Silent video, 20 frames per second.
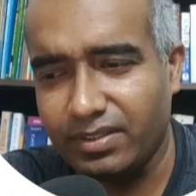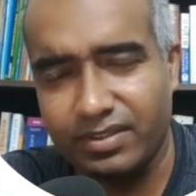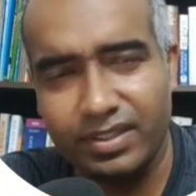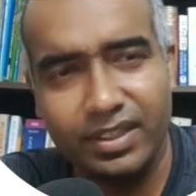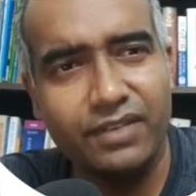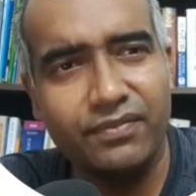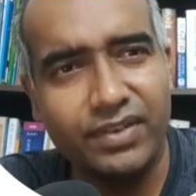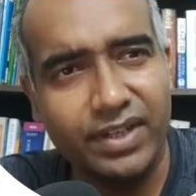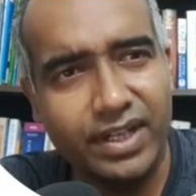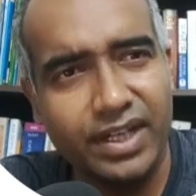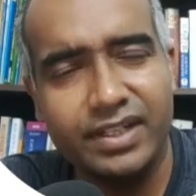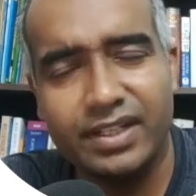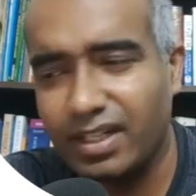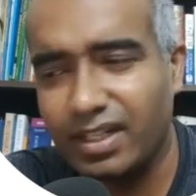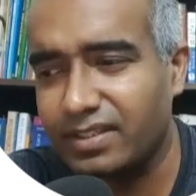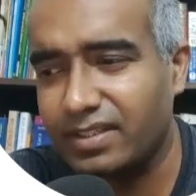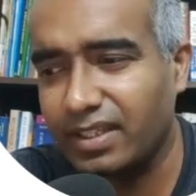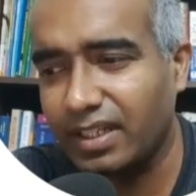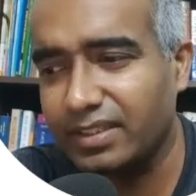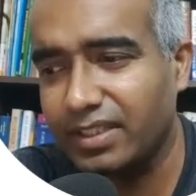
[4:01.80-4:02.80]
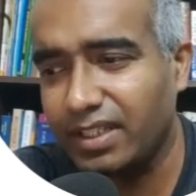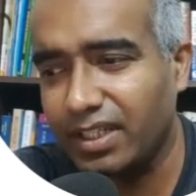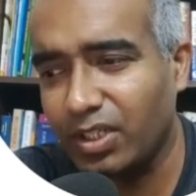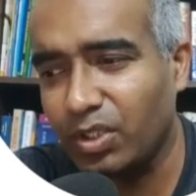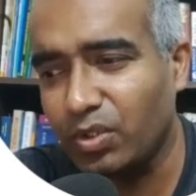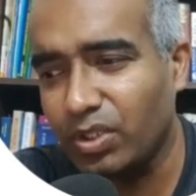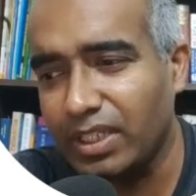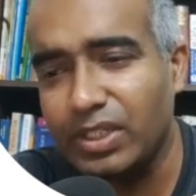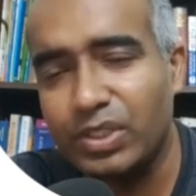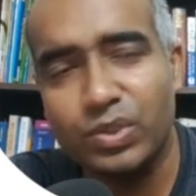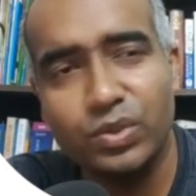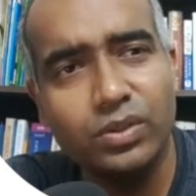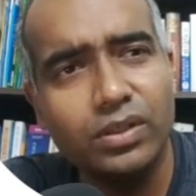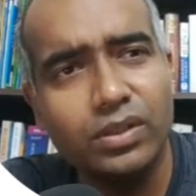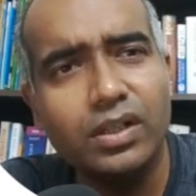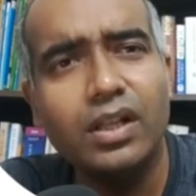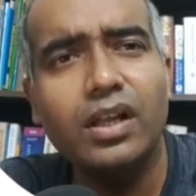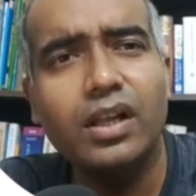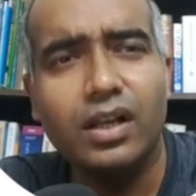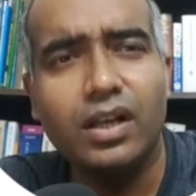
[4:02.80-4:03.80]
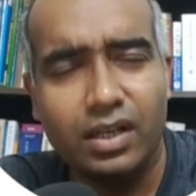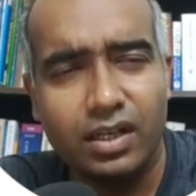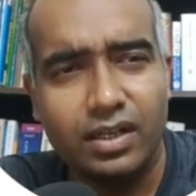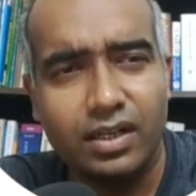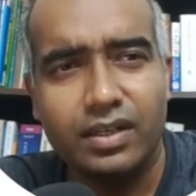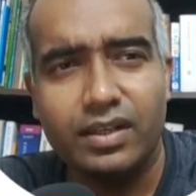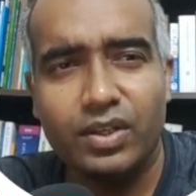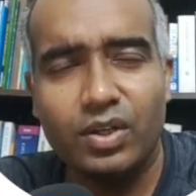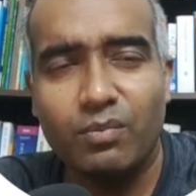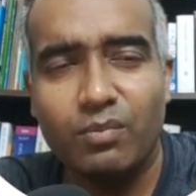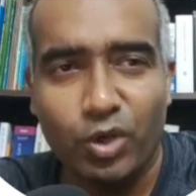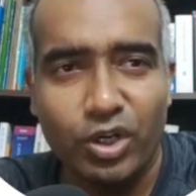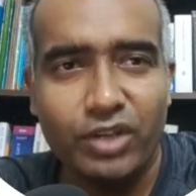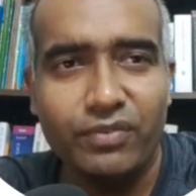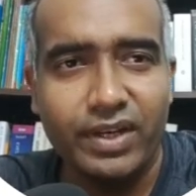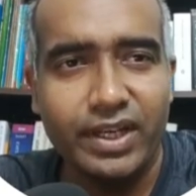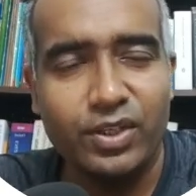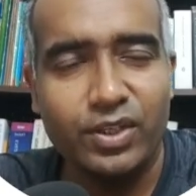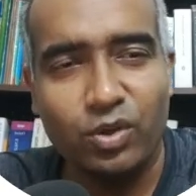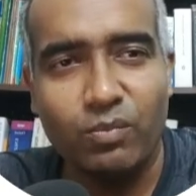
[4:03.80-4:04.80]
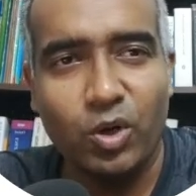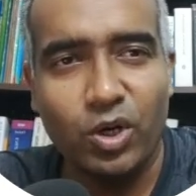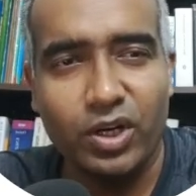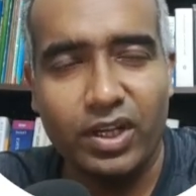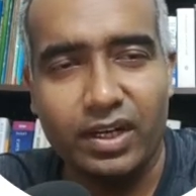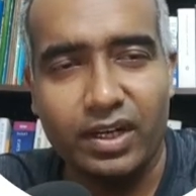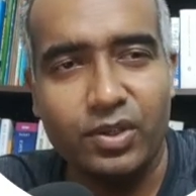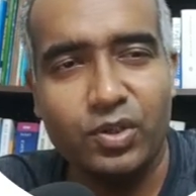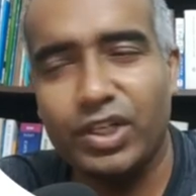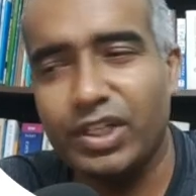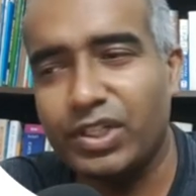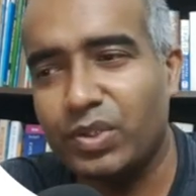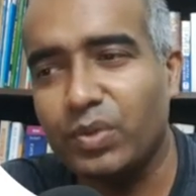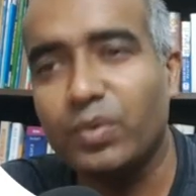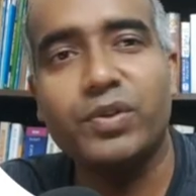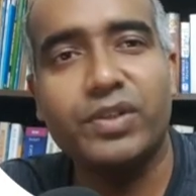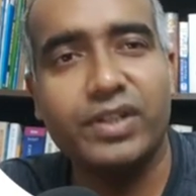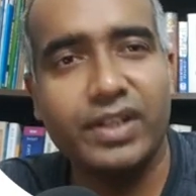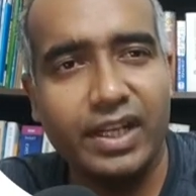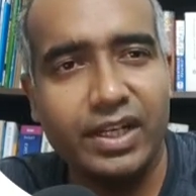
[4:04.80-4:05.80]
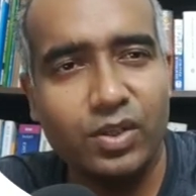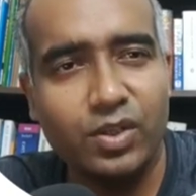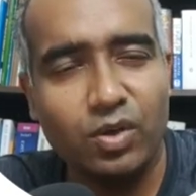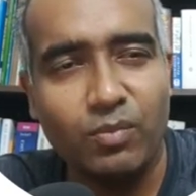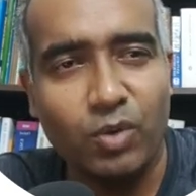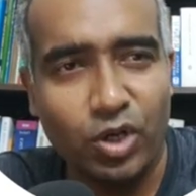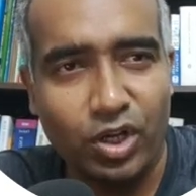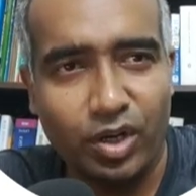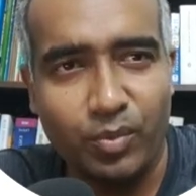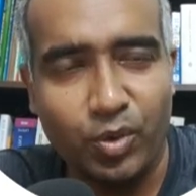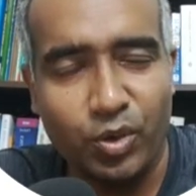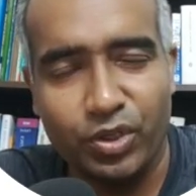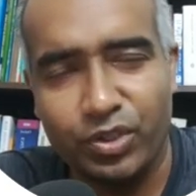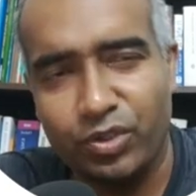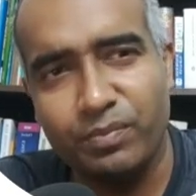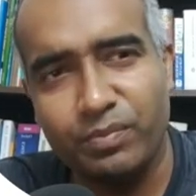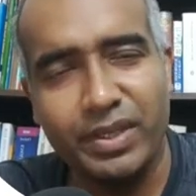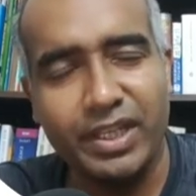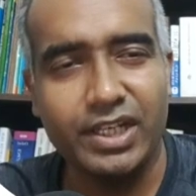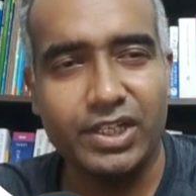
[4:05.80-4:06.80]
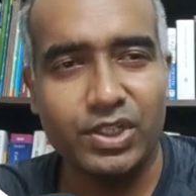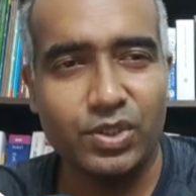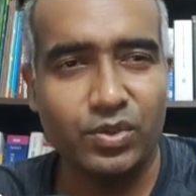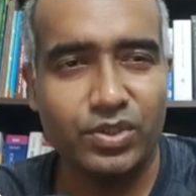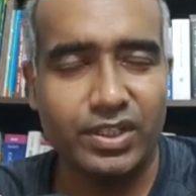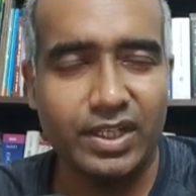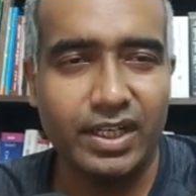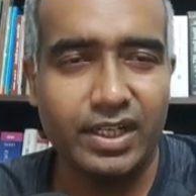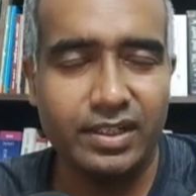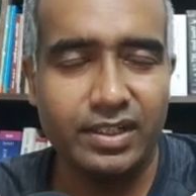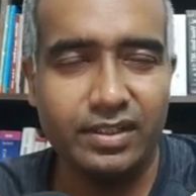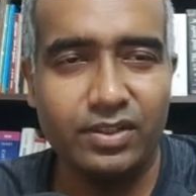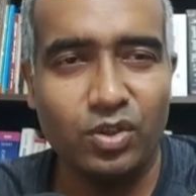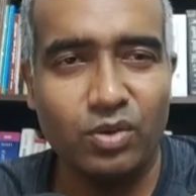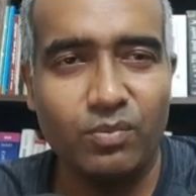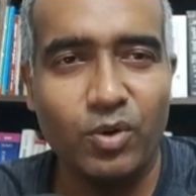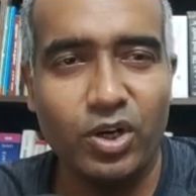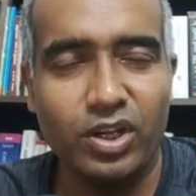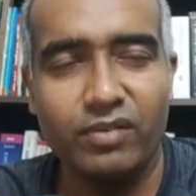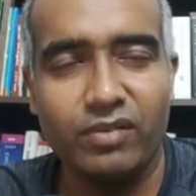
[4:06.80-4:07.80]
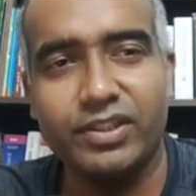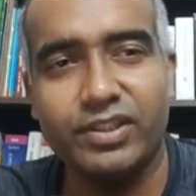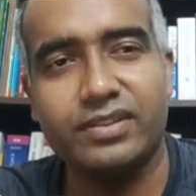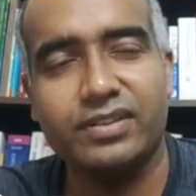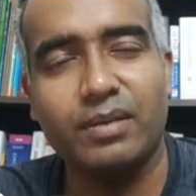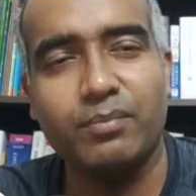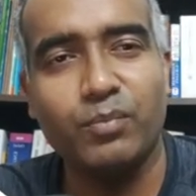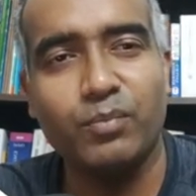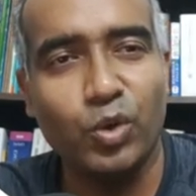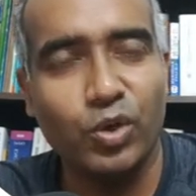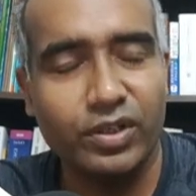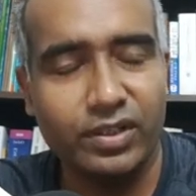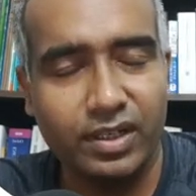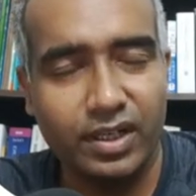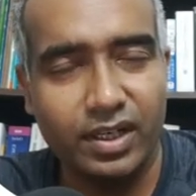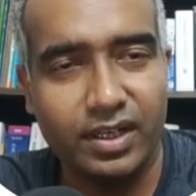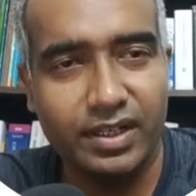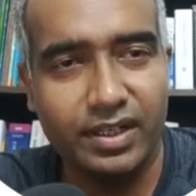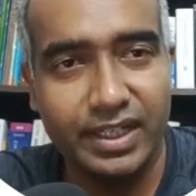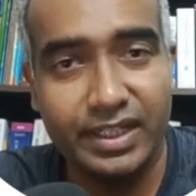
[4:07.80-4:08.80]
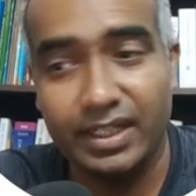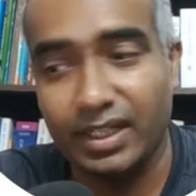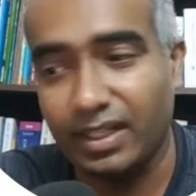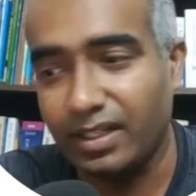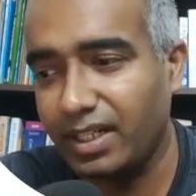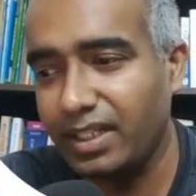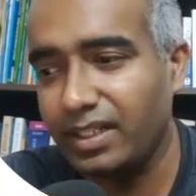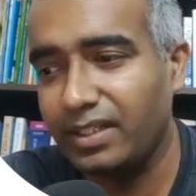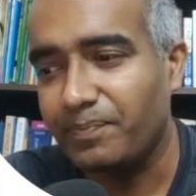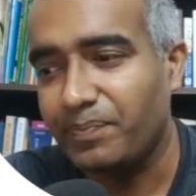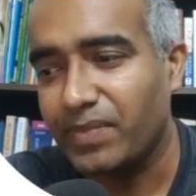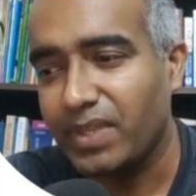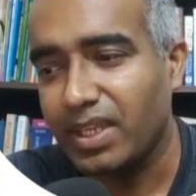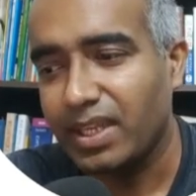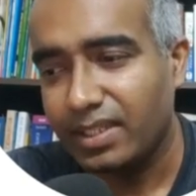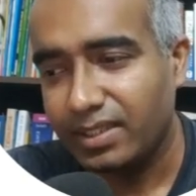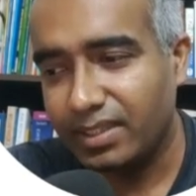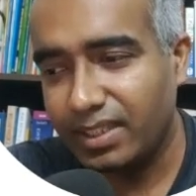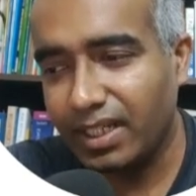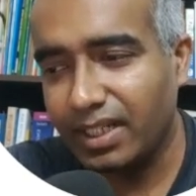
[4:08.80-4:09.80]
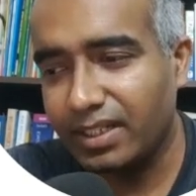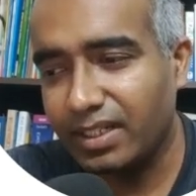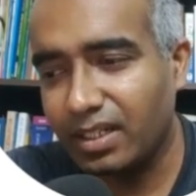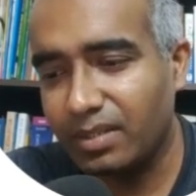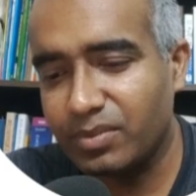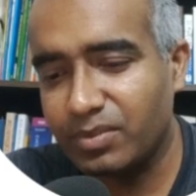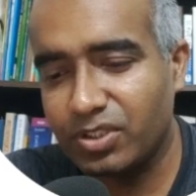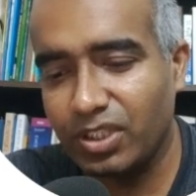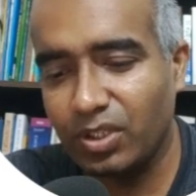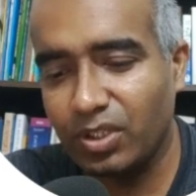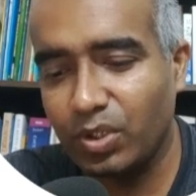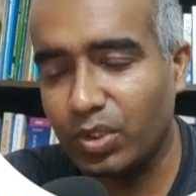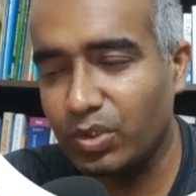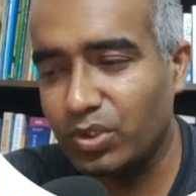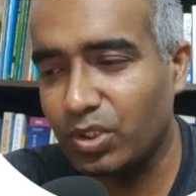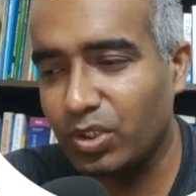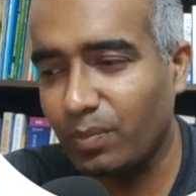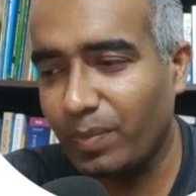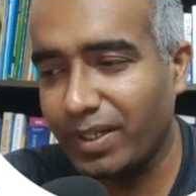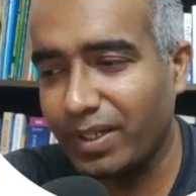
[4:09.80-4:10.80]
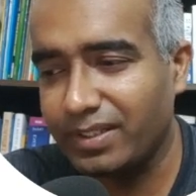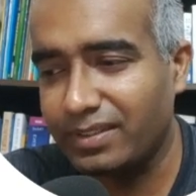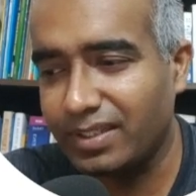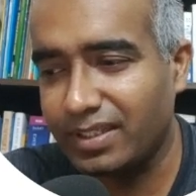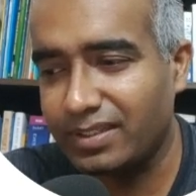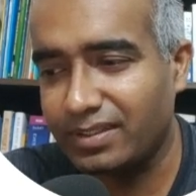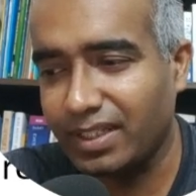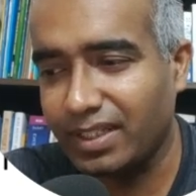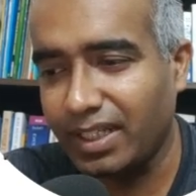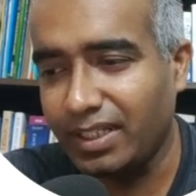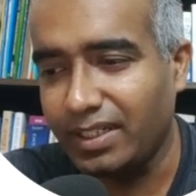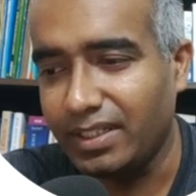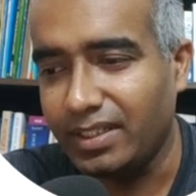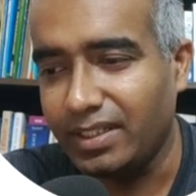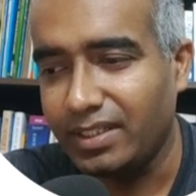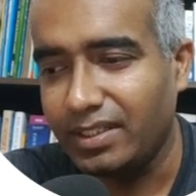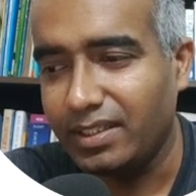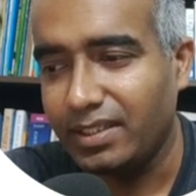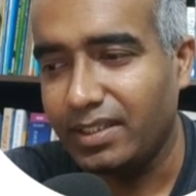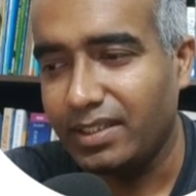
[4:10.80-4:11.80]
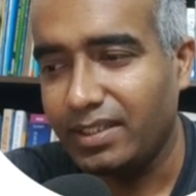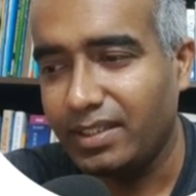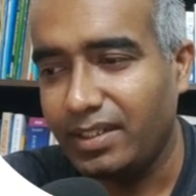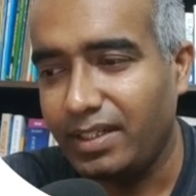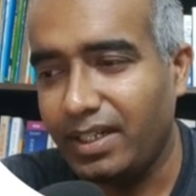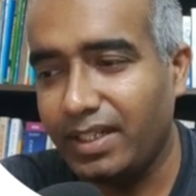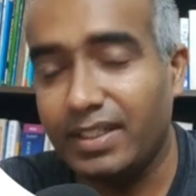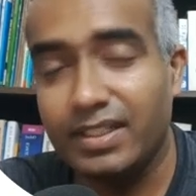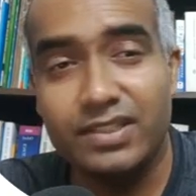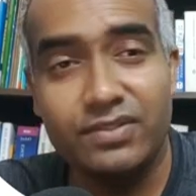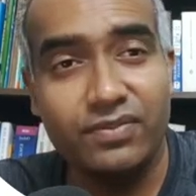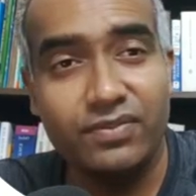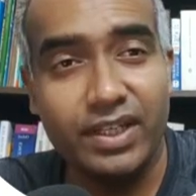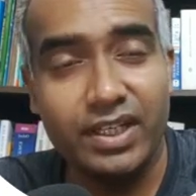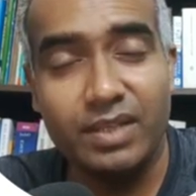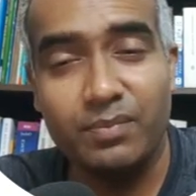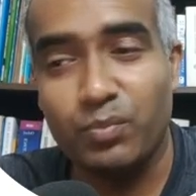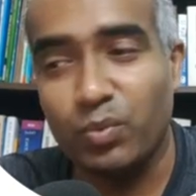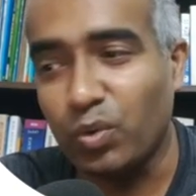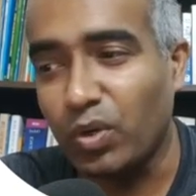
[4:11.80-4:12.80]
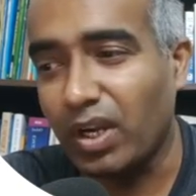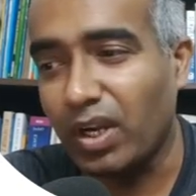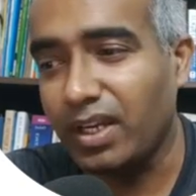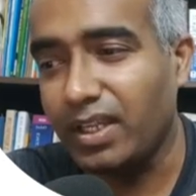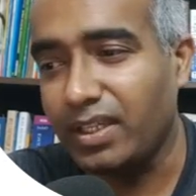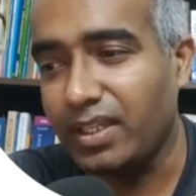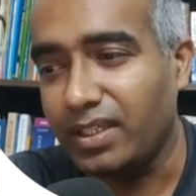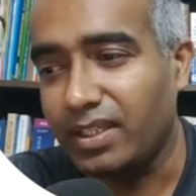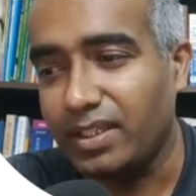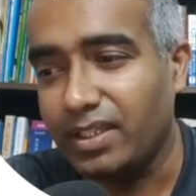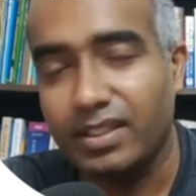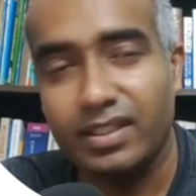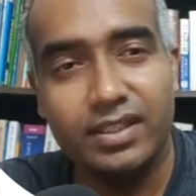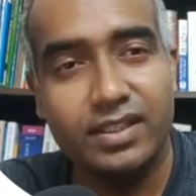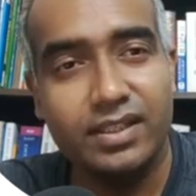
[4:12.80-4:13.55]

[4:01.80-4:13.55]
Significant errors are there. You need to, modify your model. You need to train your model more. You may need to train your model with some more data, right? Then it comes 0 to 0.69. It is very poorly